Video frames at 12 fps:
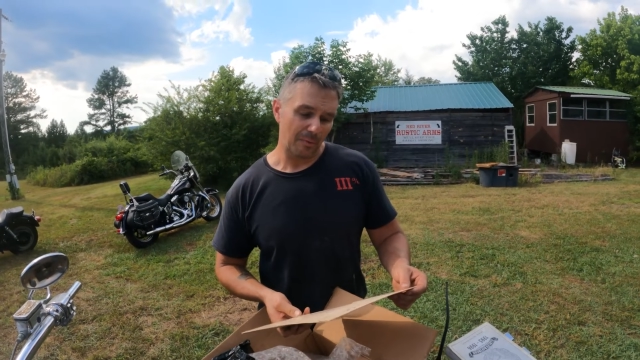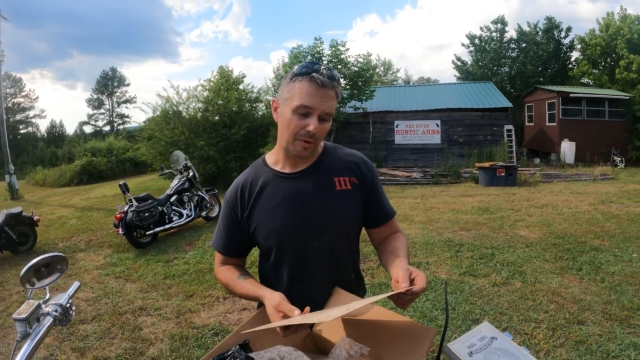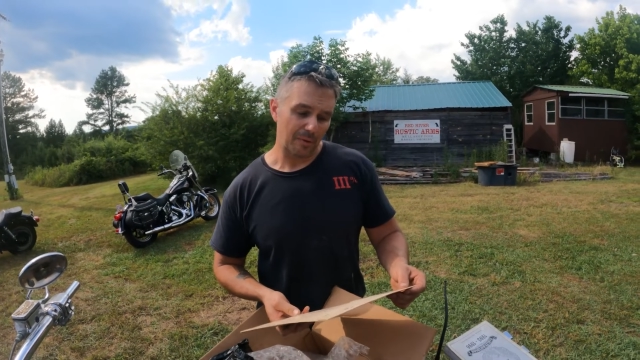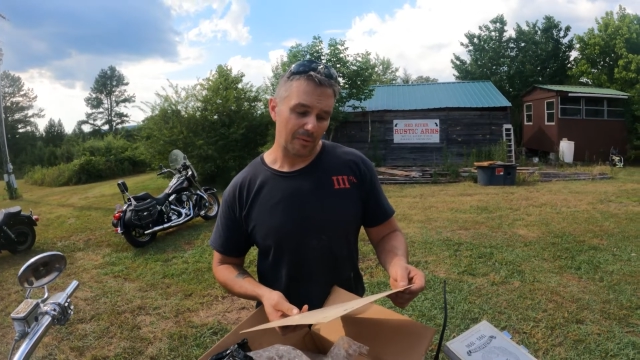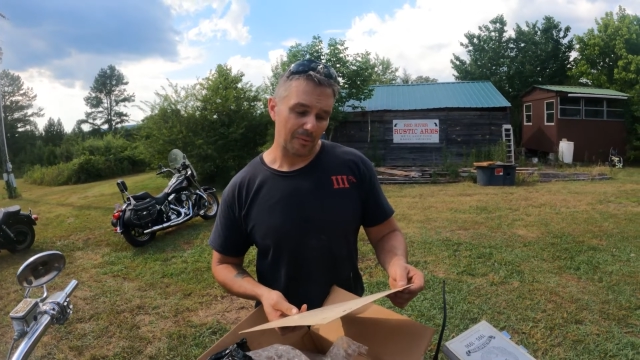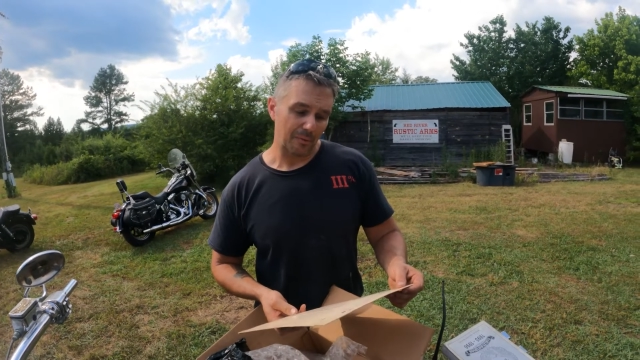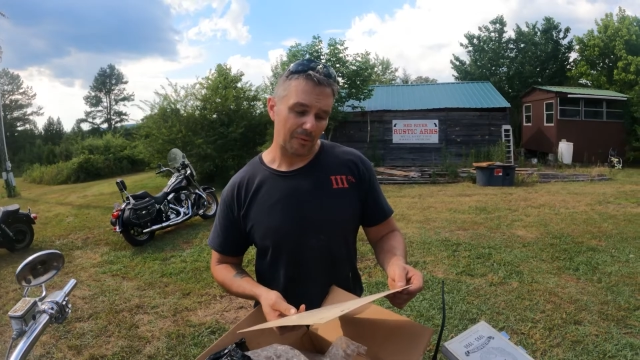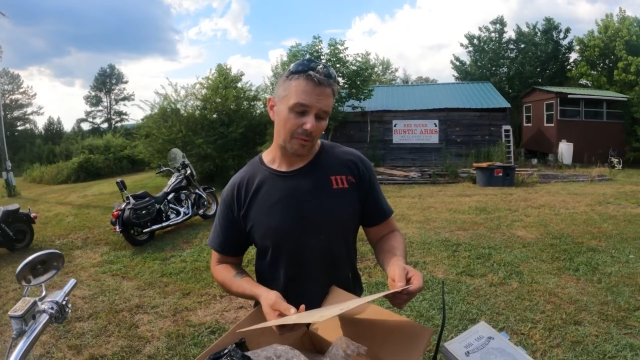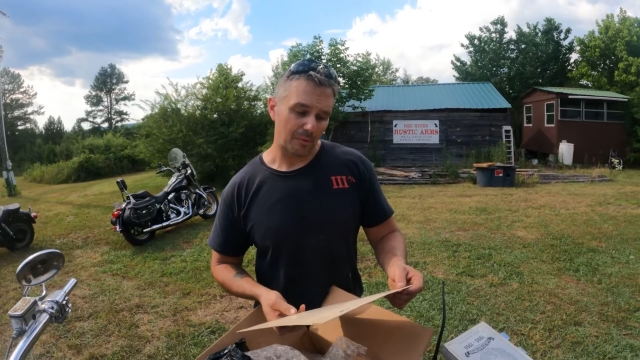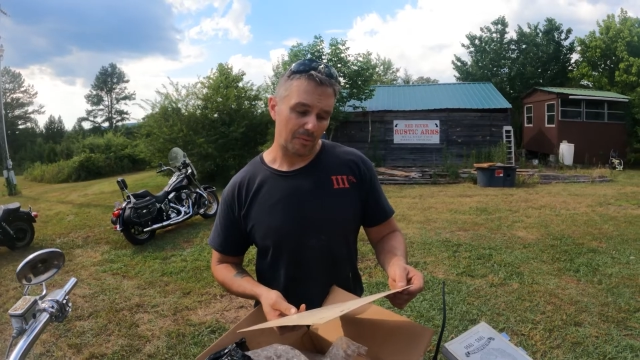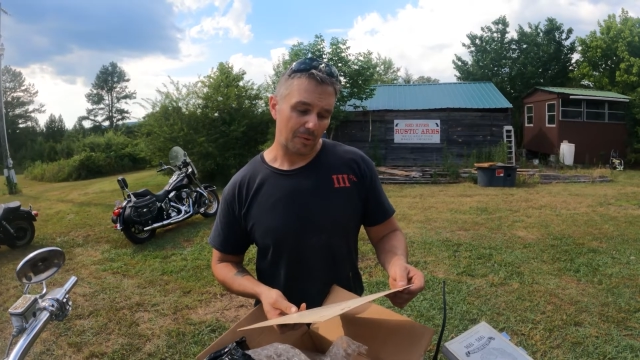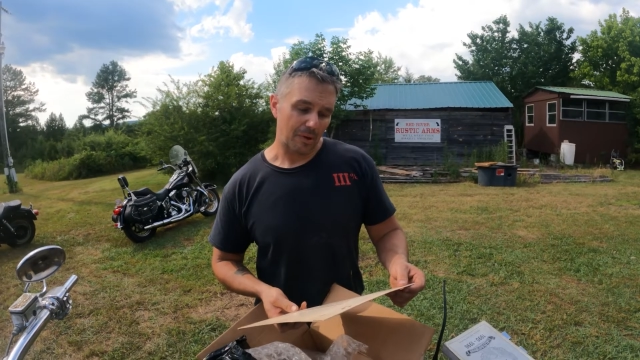I'm gonna, you
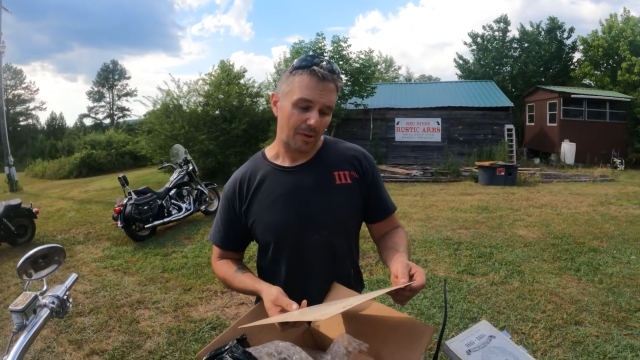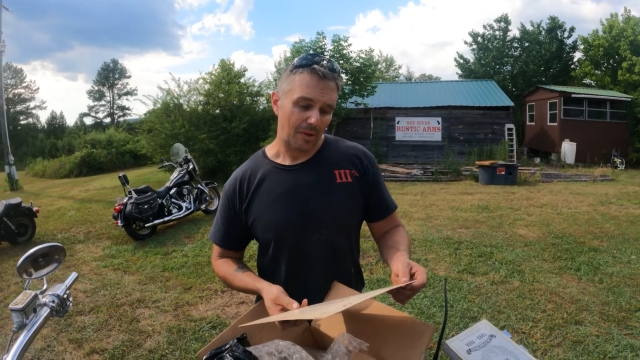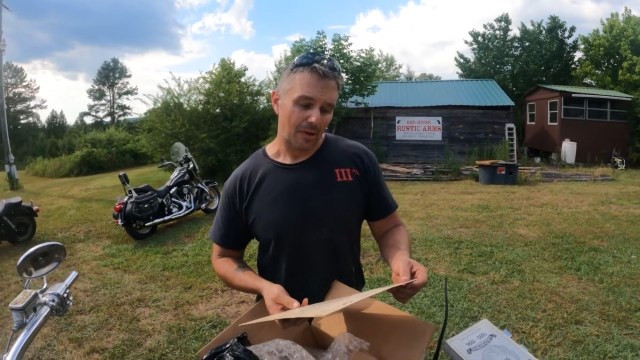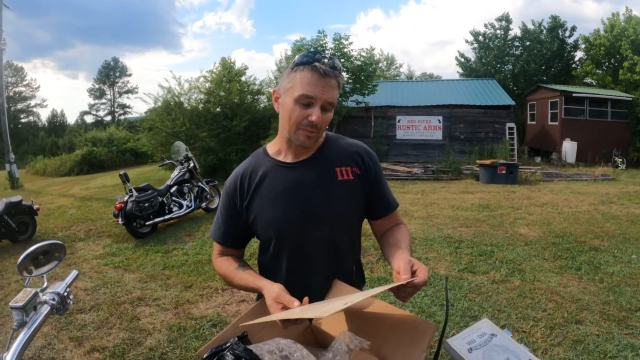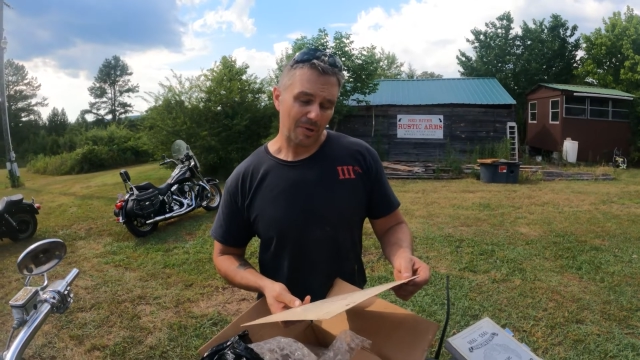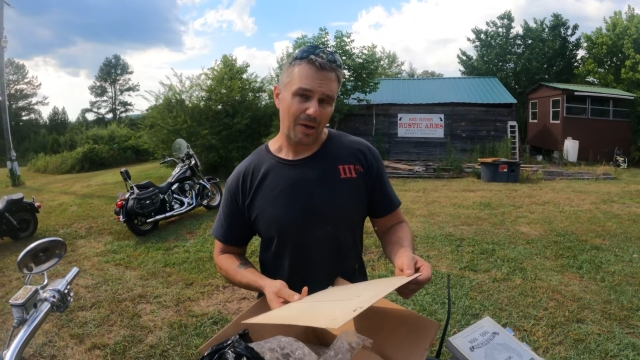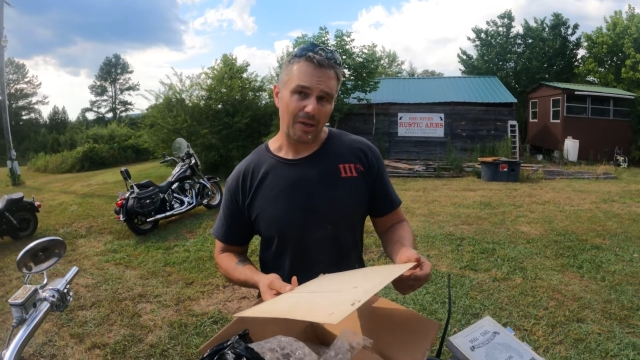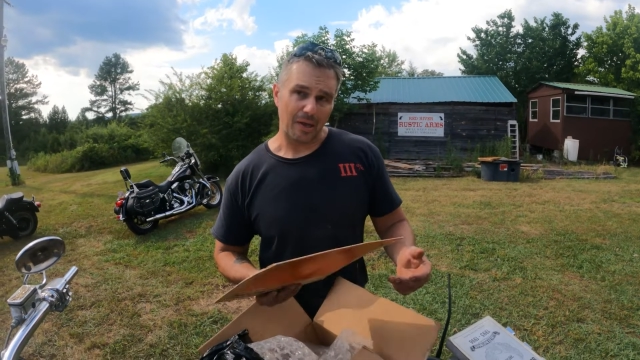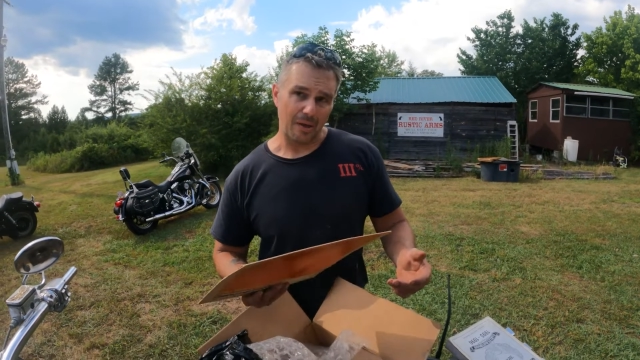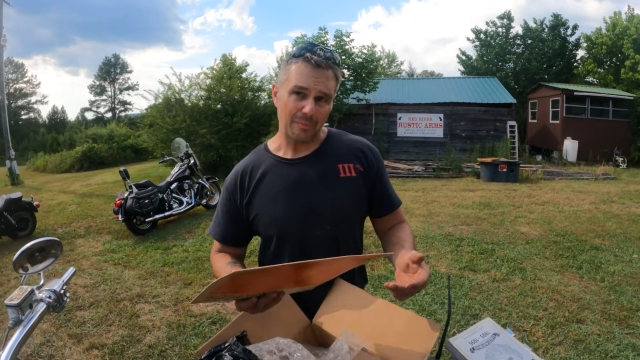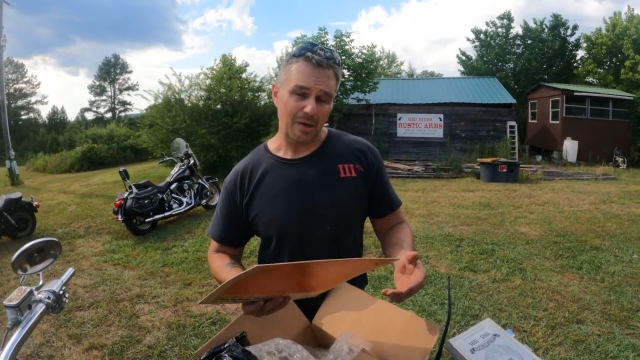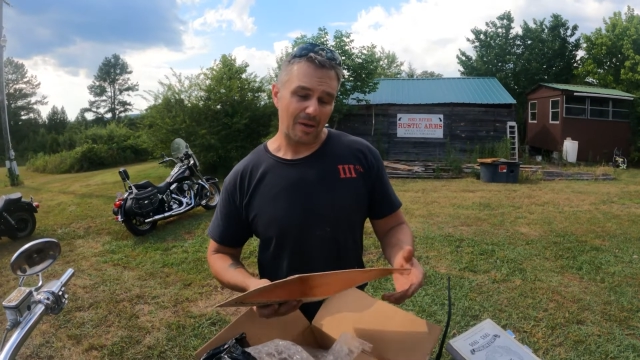know, trying to
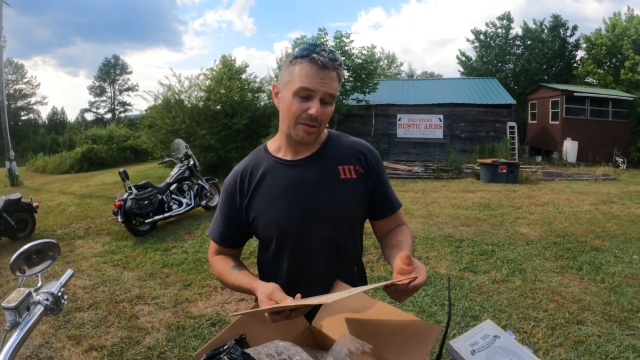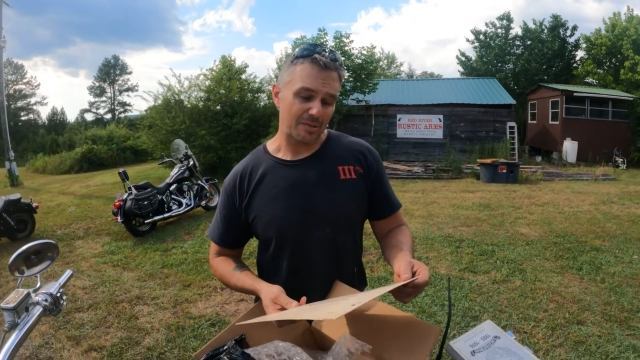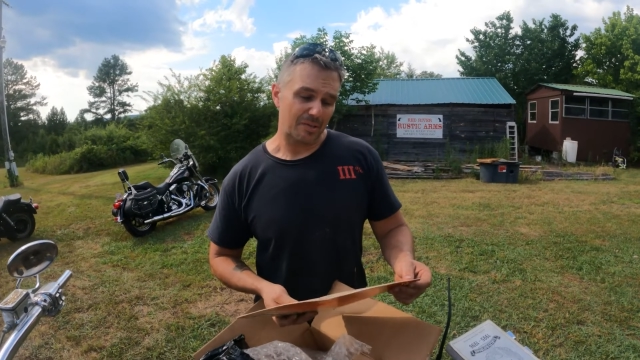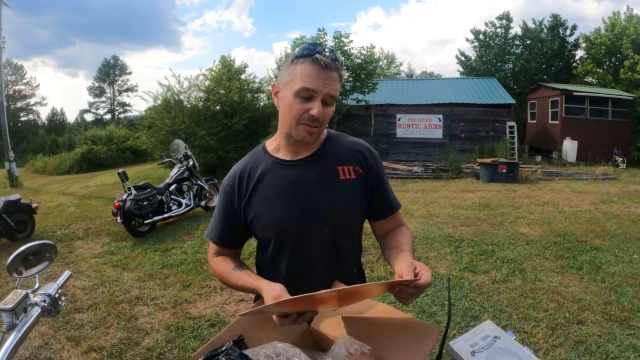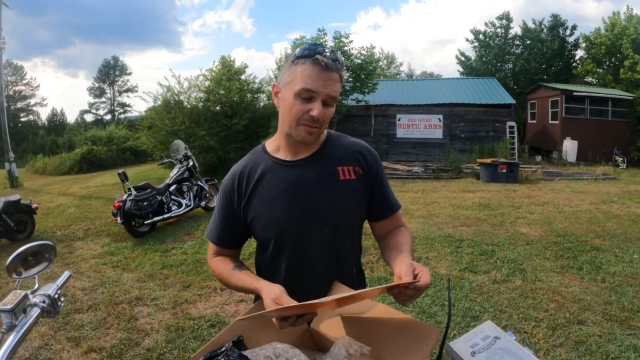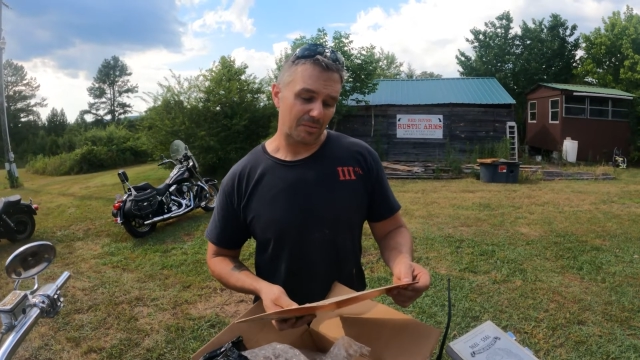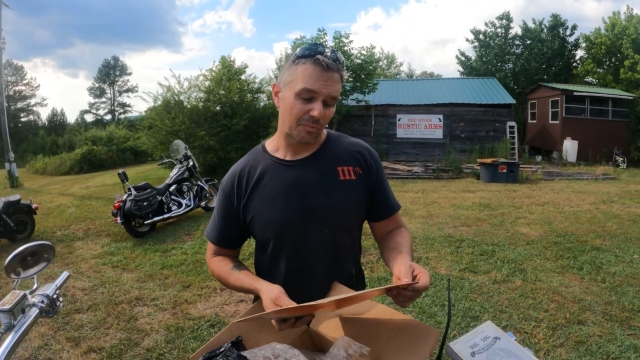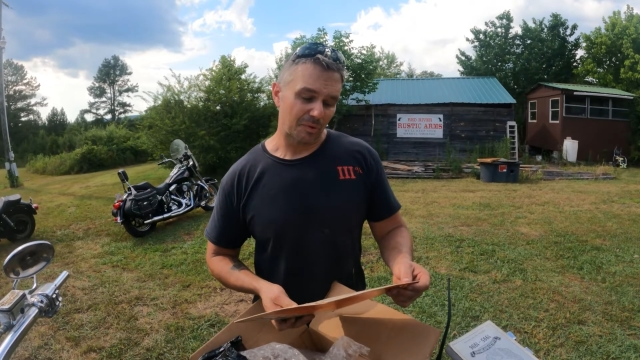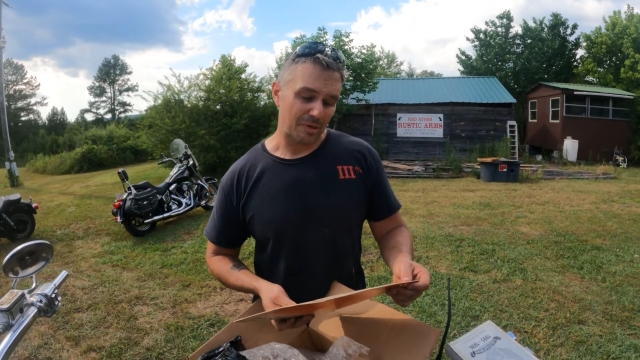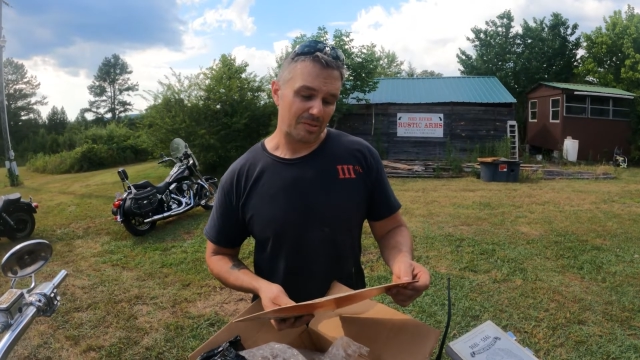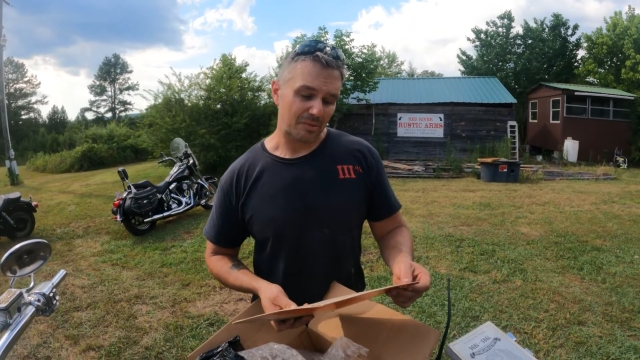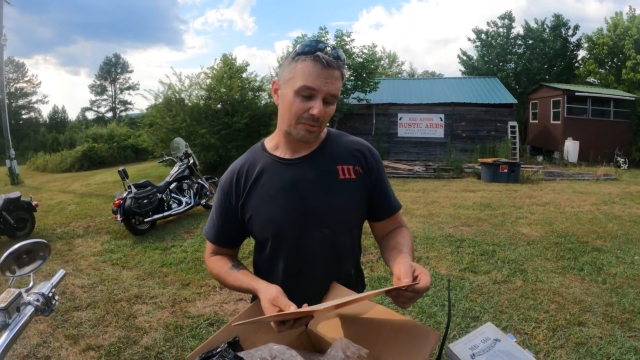keep that engine as
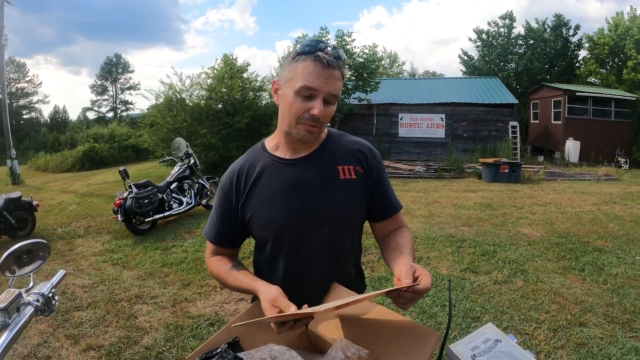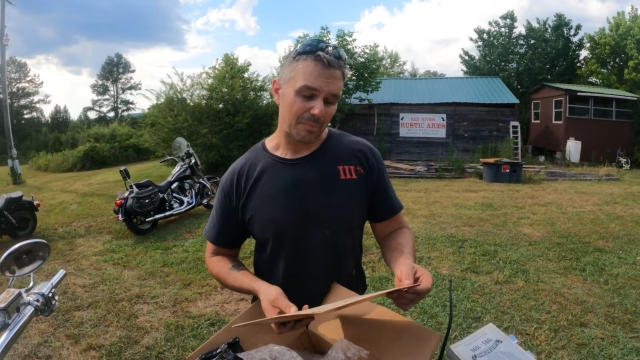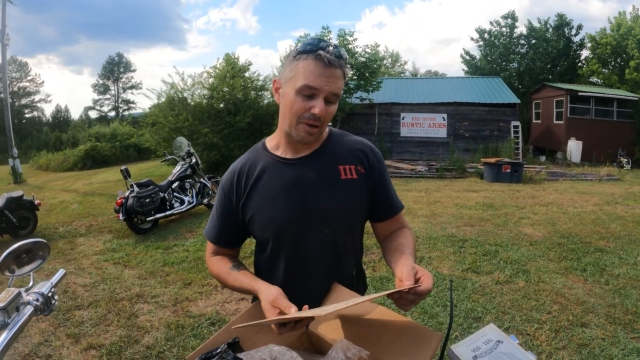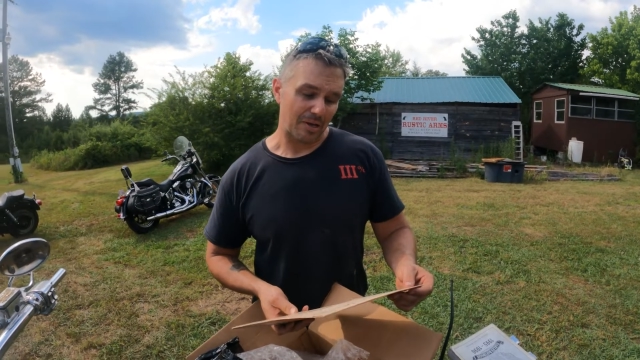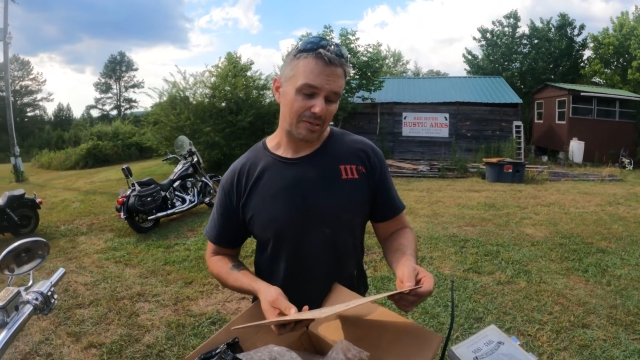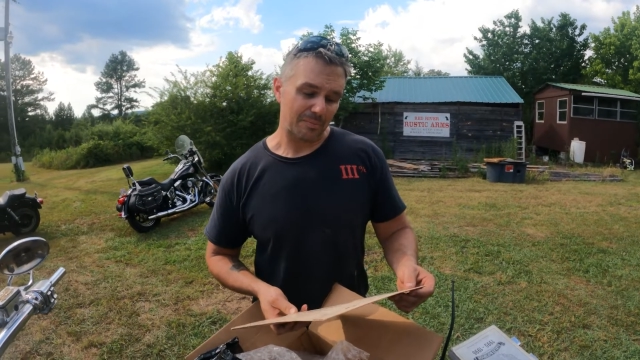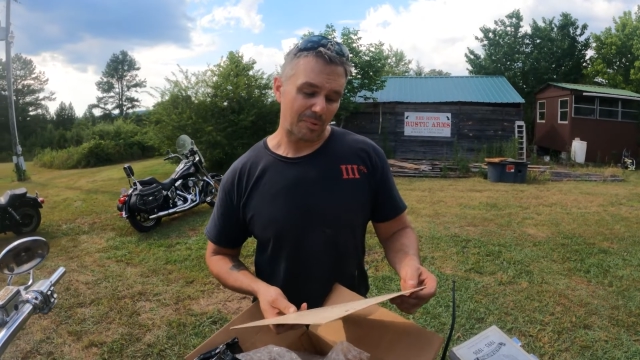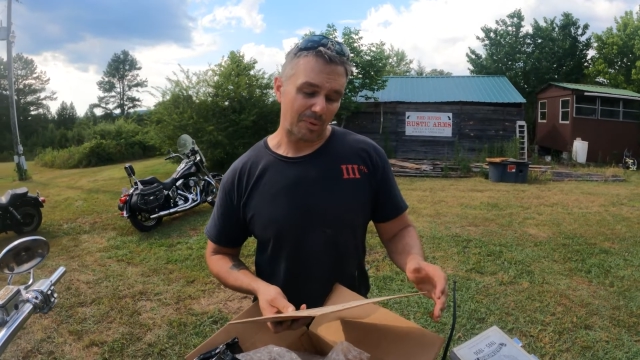original as possible,